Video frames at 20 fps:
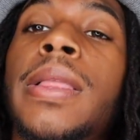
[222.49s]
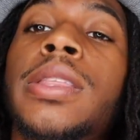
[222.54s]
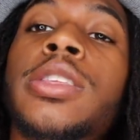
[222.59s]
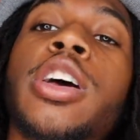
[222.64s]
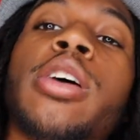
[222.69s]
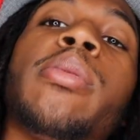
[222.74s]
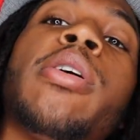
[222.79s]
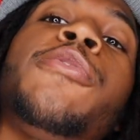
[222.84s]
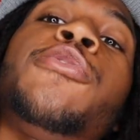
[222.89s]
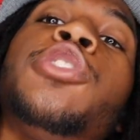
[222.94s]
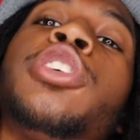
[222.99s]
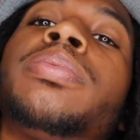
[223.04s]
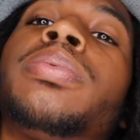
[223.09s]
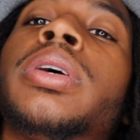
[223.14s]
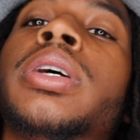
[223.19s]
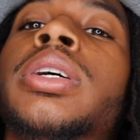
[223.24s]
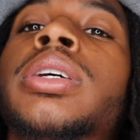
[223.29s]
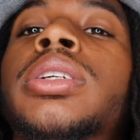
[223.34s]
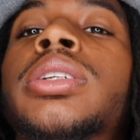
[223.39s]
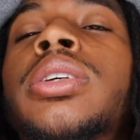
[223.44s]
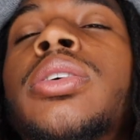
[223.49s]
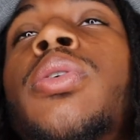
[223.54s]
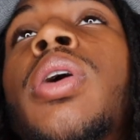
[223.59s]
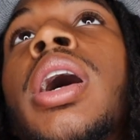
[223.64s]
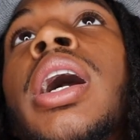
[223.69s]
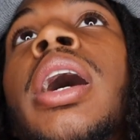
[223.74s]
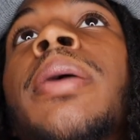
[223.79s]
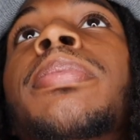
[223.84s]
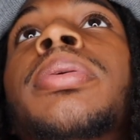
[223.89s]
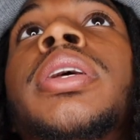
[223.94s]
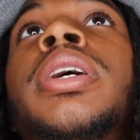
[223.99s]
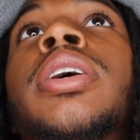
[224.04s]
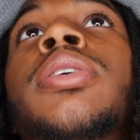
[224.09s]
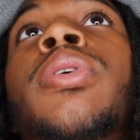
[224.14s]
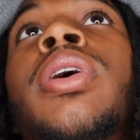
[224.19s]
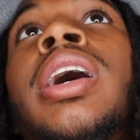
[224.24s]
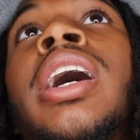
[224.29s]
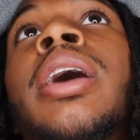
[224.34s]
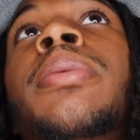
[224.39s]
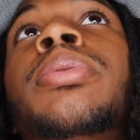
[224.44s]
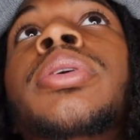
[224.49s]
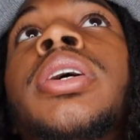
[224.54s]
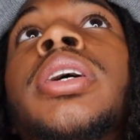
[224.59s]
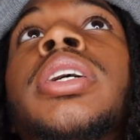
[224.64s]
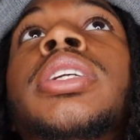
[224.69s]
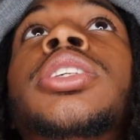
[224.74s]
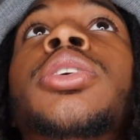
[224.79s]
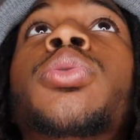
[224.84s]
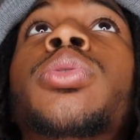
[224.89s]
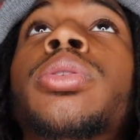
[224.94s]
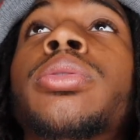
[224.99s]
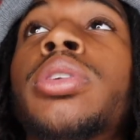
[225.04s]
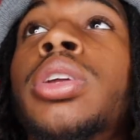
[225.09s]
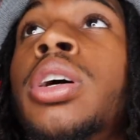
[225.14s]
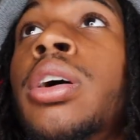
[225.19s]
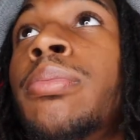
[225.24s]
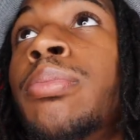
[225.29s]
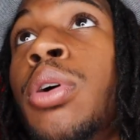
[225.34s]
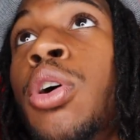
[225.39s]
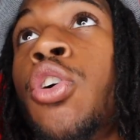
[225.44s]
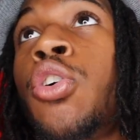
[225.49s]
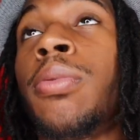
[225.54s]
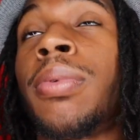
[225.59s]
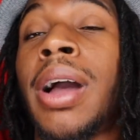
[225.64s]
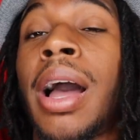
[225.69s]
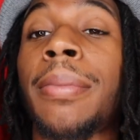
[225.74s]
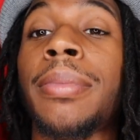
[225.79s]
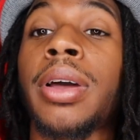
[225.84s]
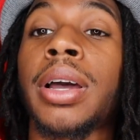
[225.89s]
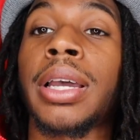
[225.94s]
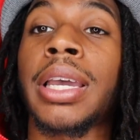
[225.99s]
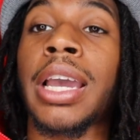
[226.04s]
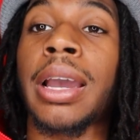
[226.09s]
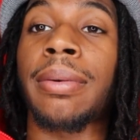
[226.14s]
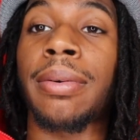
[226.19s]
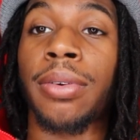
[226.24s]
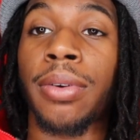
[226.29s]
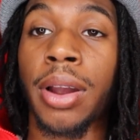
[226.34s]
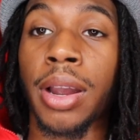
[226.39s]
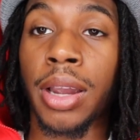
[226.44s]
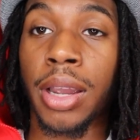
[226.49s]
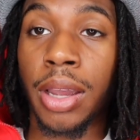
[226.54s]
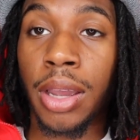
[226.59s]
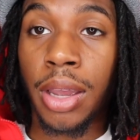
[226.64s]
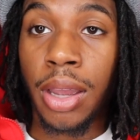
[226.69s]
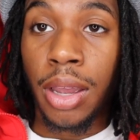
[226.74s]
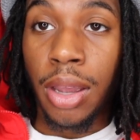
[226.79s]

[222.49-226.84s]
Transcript: about future plans. What I got planned. So look, boom, got me a camera, right?